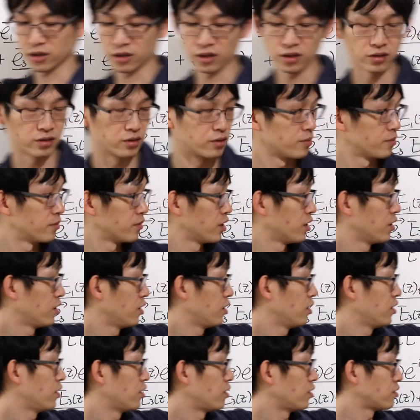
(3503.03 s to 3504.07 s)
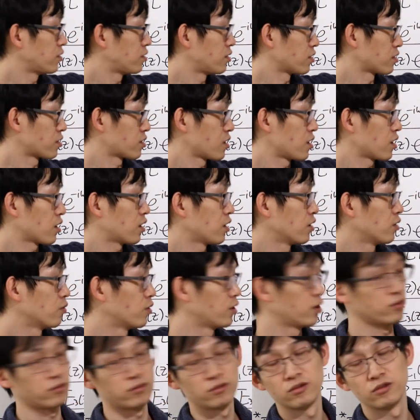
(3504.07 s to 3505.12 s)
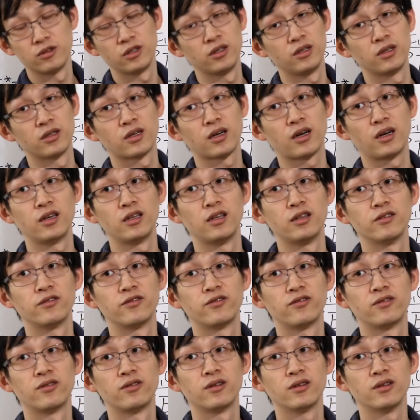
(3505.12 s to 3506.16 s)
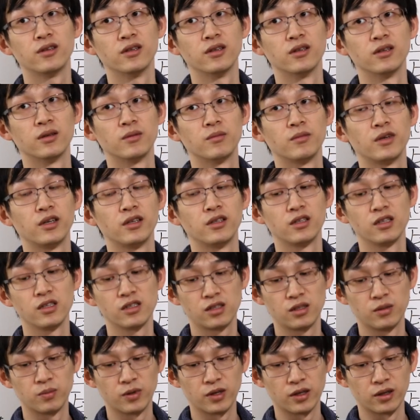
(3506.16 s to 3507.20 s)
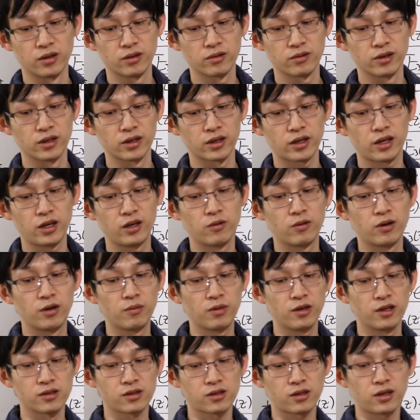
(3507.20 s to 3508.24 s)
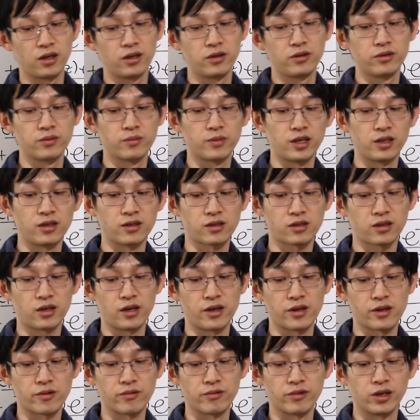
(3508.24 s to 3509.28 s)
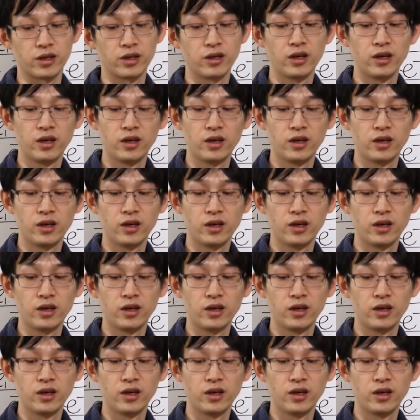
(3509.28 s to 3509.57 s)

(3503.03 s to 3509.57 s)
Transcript: term is exactly what we kind of anticipate, right? K1 plus K2 minus K3.